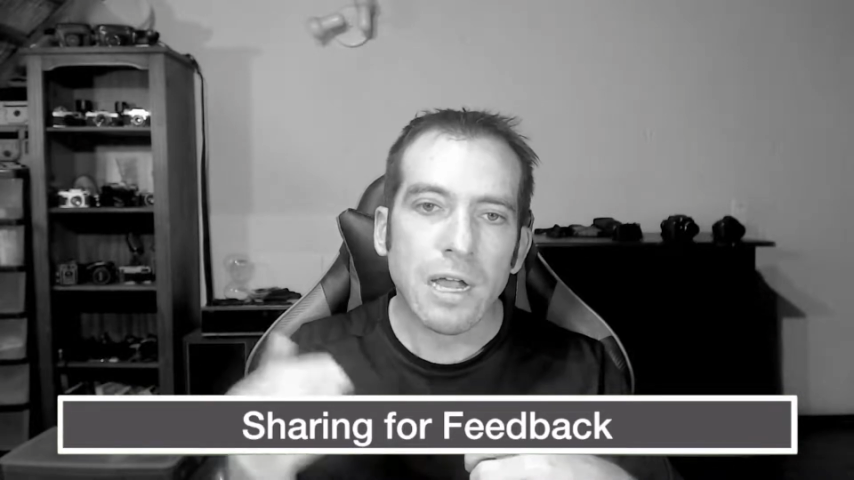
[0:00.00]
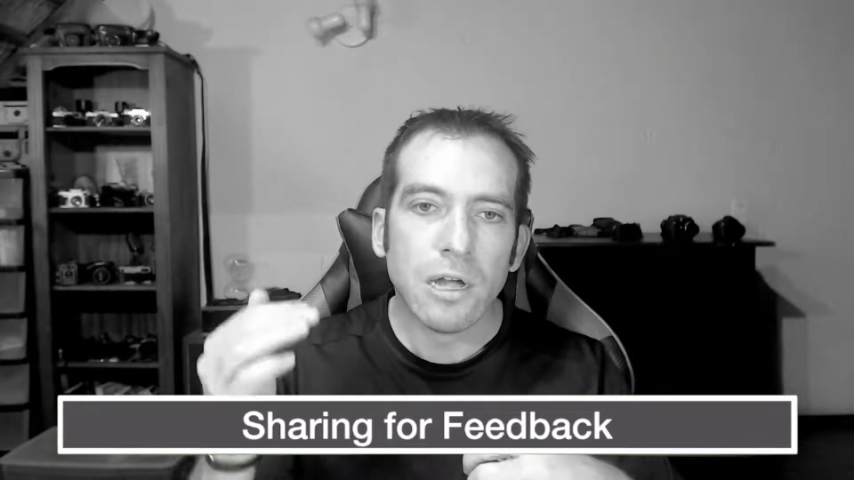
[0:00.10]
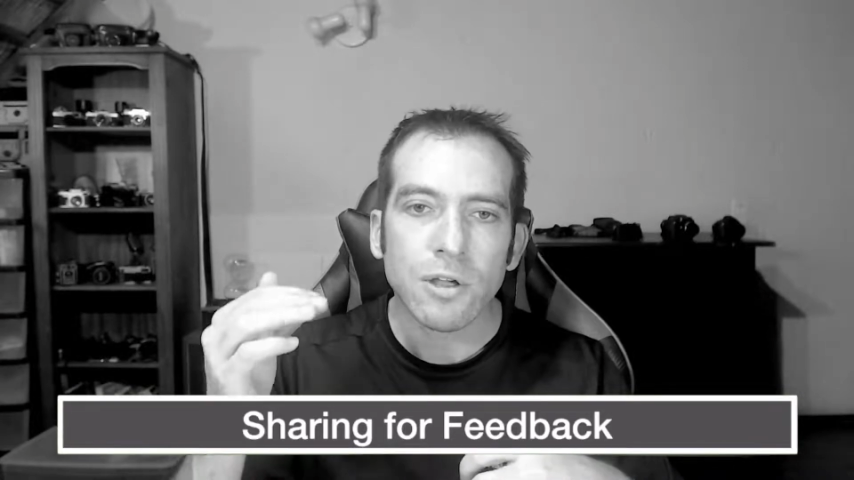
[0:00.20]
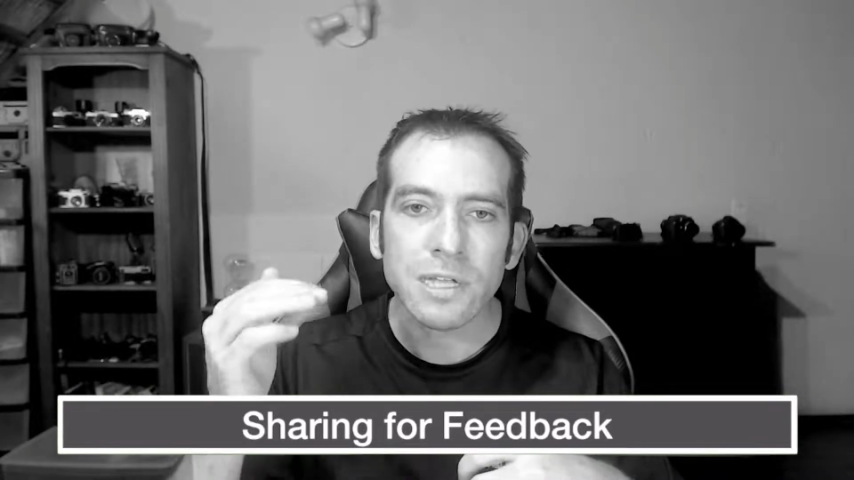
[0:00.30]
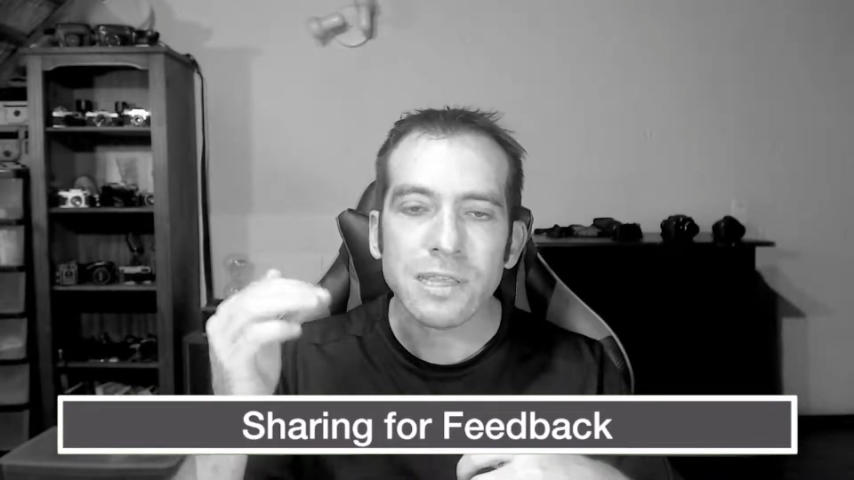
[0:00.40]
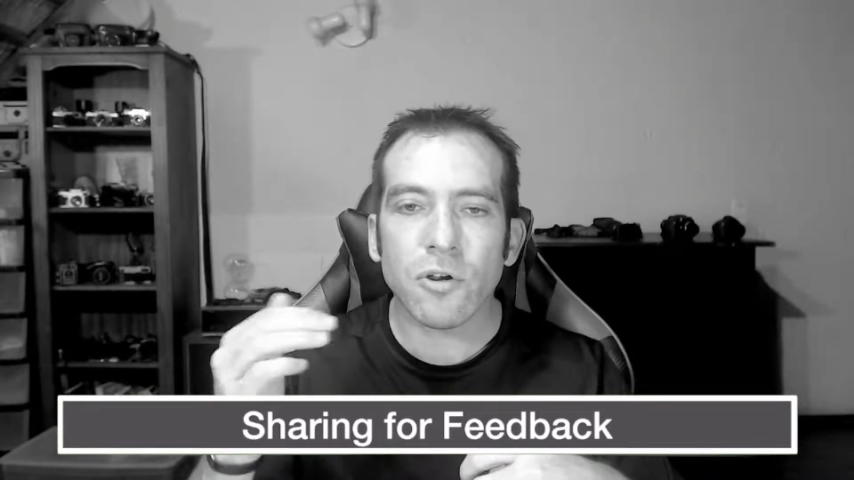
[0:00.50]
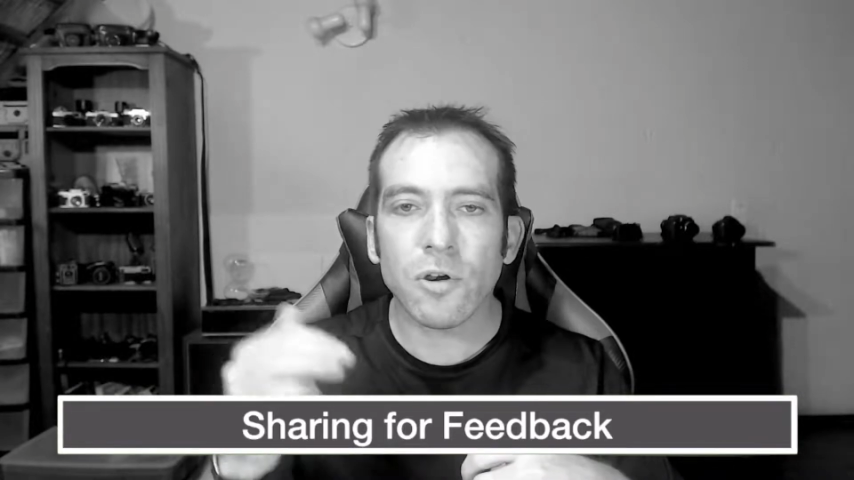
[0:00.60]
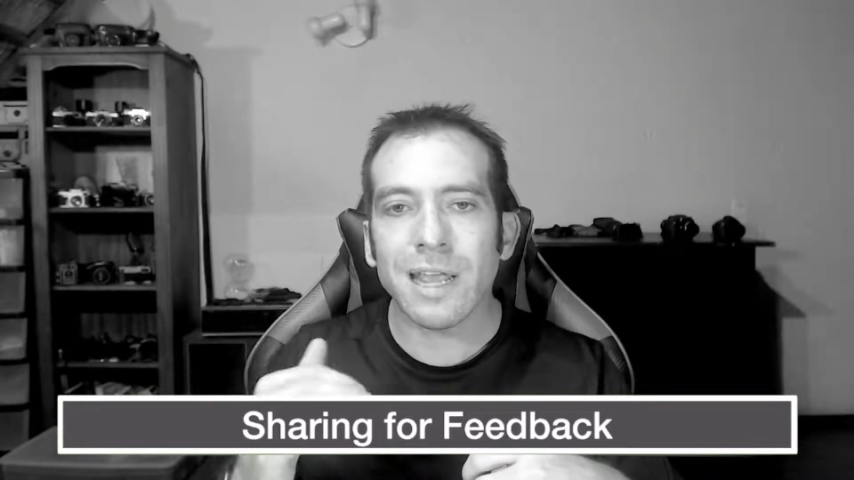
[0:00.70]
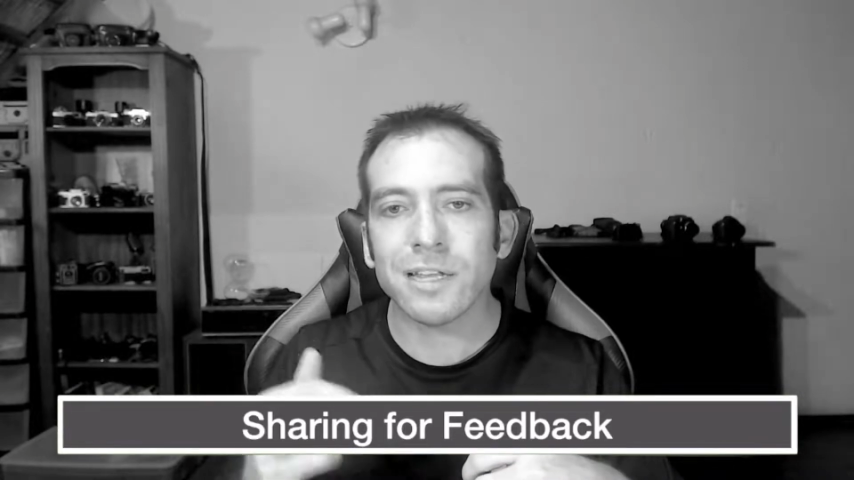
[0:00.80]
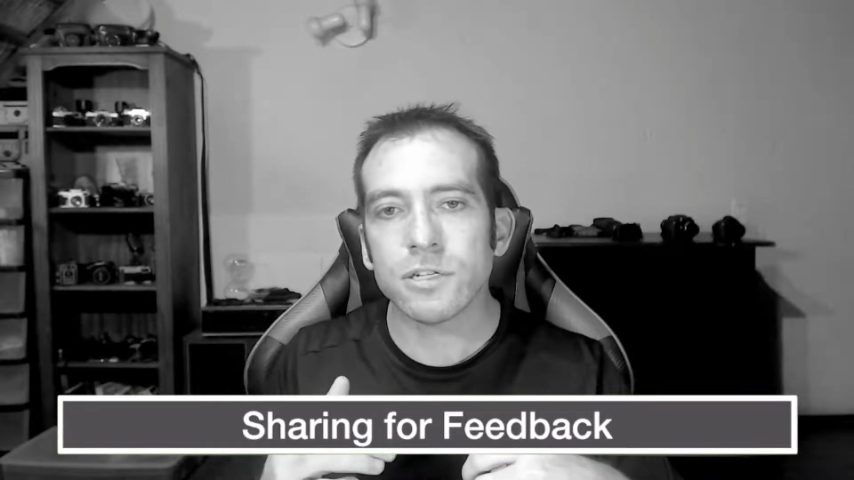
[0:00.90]
Look at the
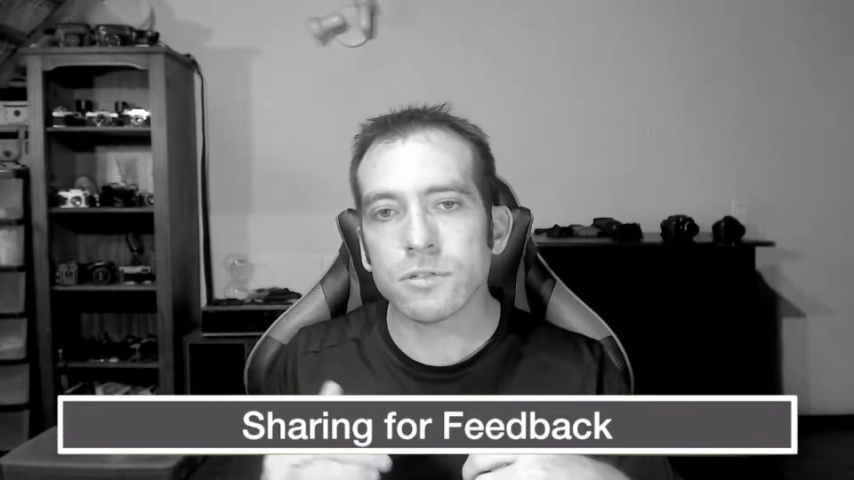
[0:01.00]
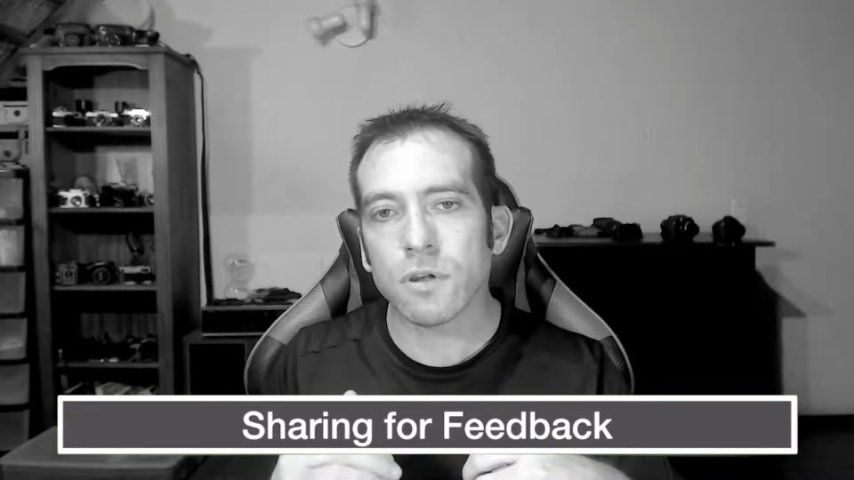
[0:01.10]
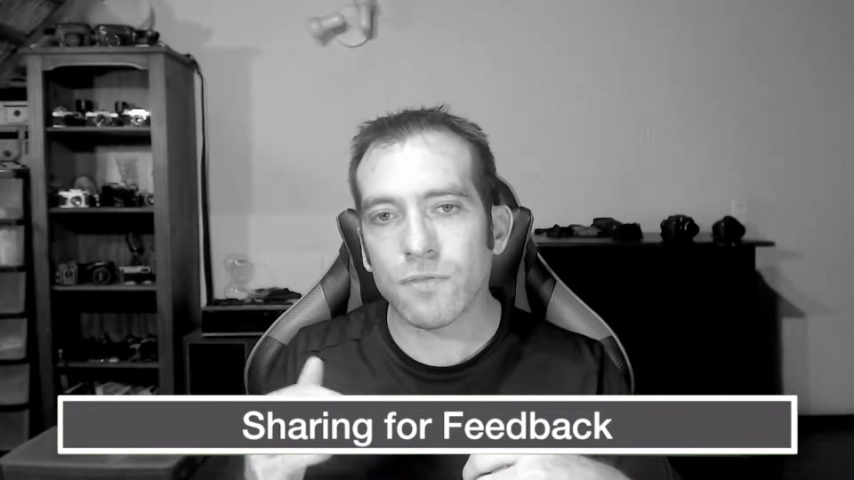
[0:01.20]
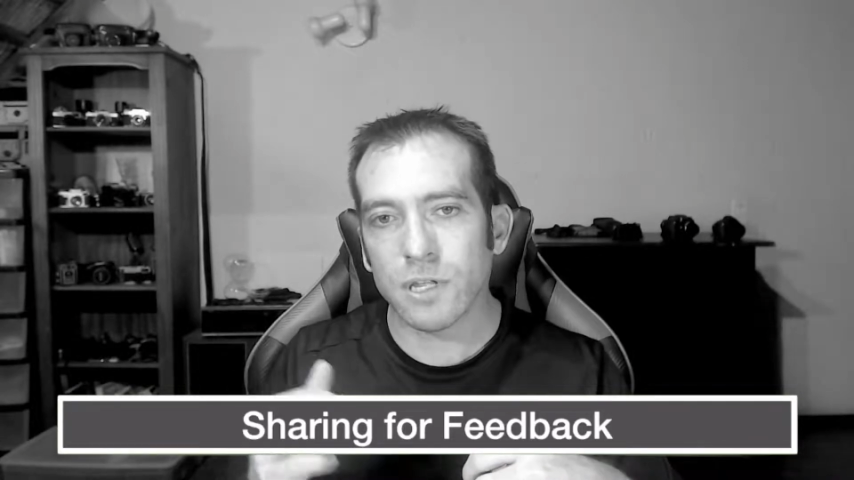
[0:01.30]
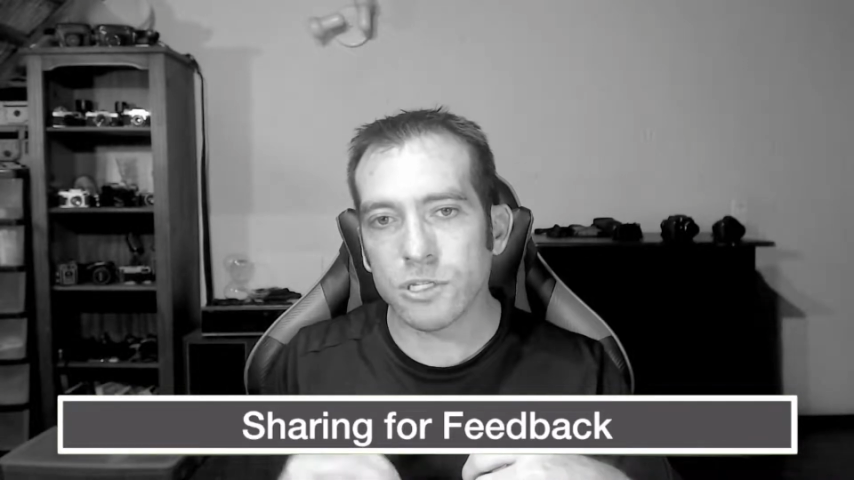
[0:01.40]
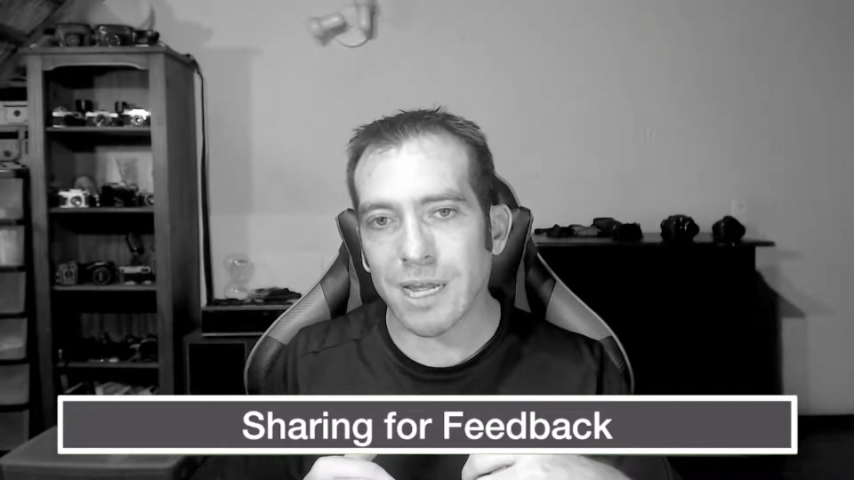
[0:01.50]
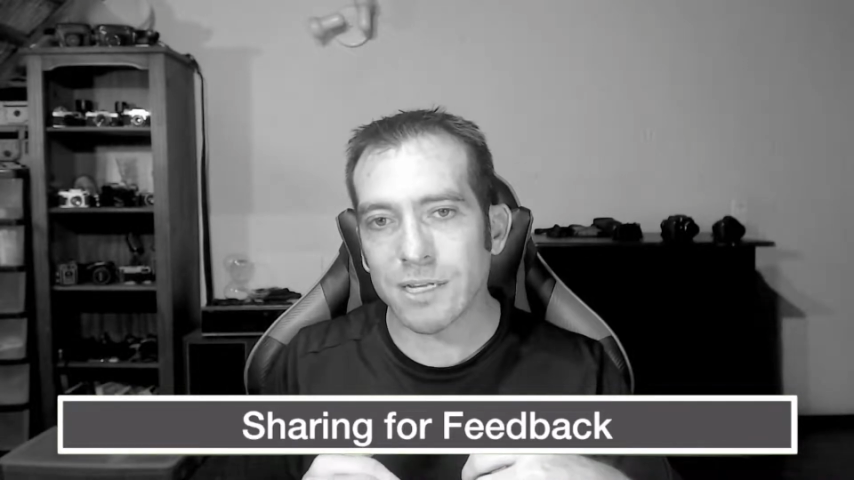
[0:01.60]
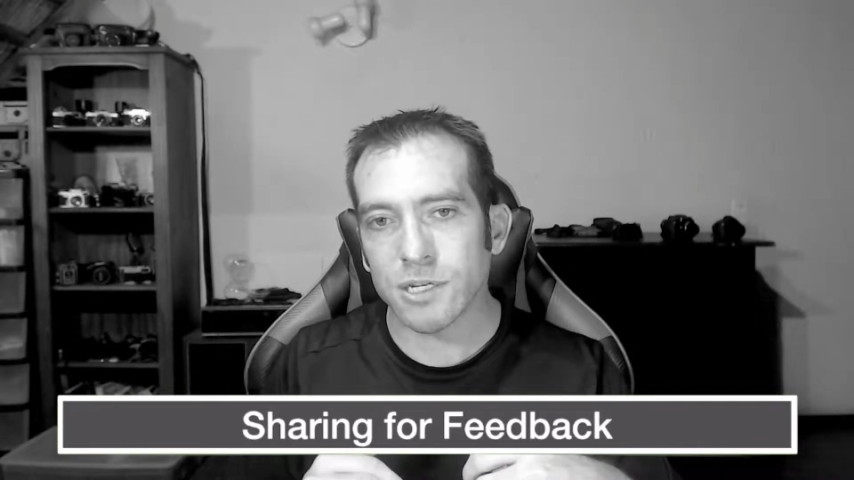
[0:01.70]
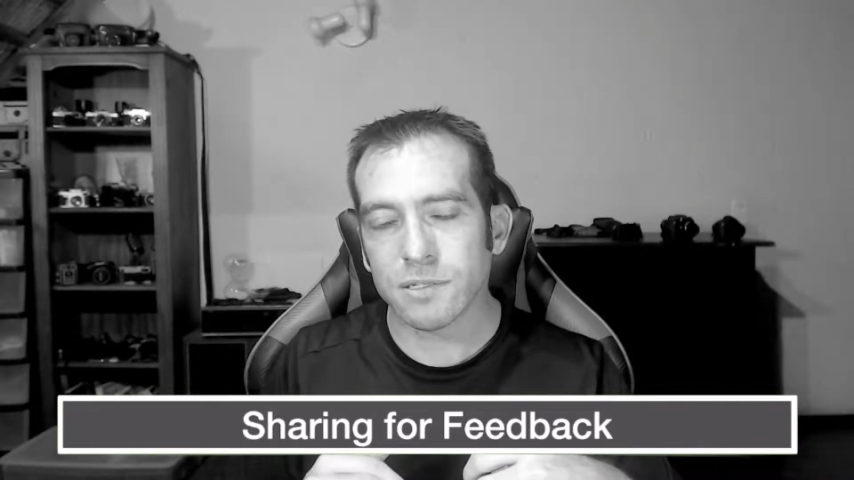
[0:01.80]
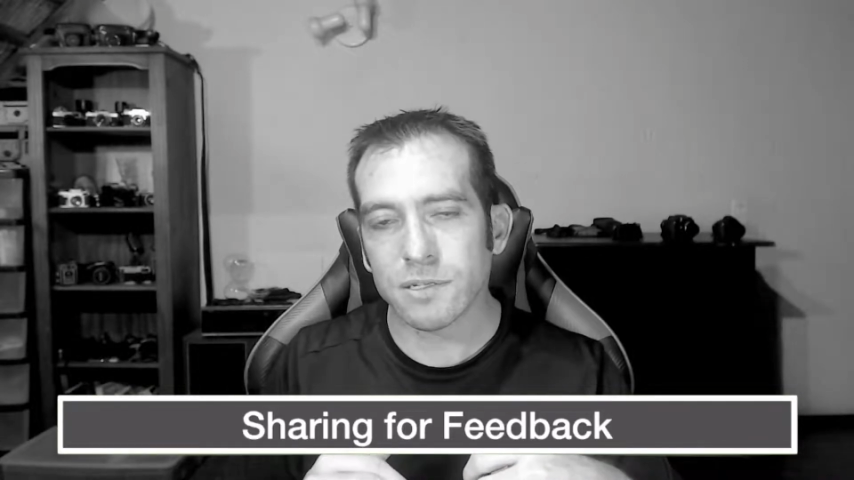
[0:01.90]
credentials of the
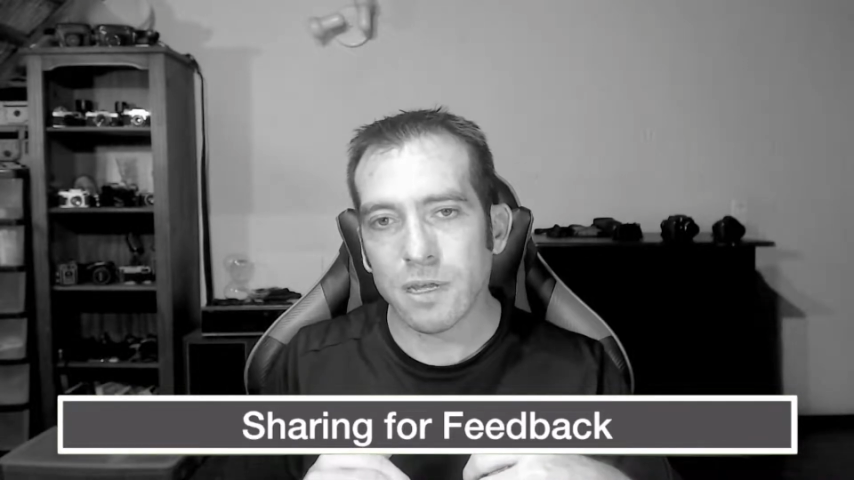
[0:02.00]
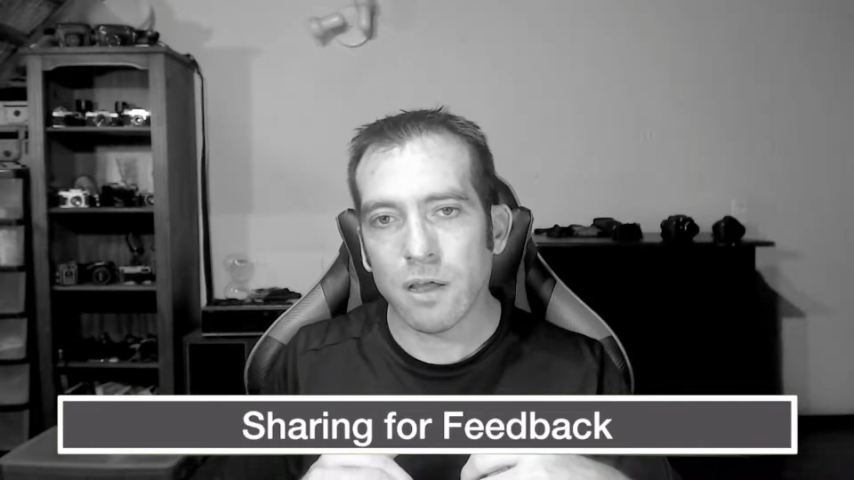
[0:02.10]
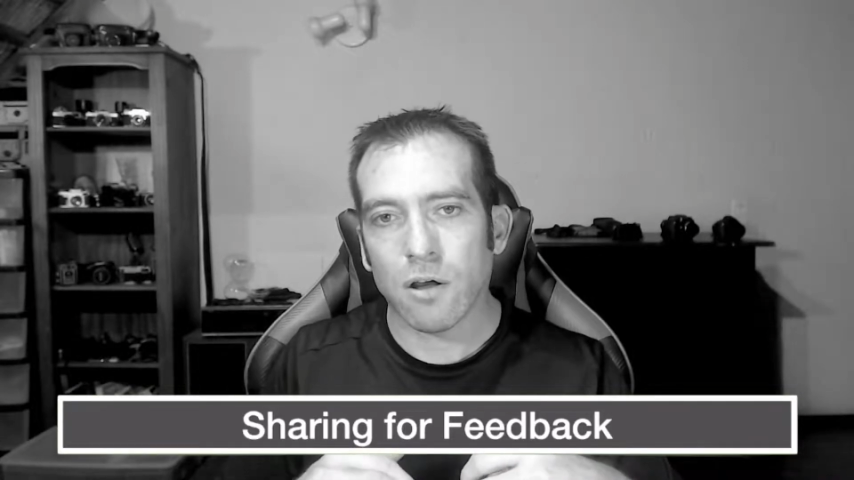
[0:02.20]
judges.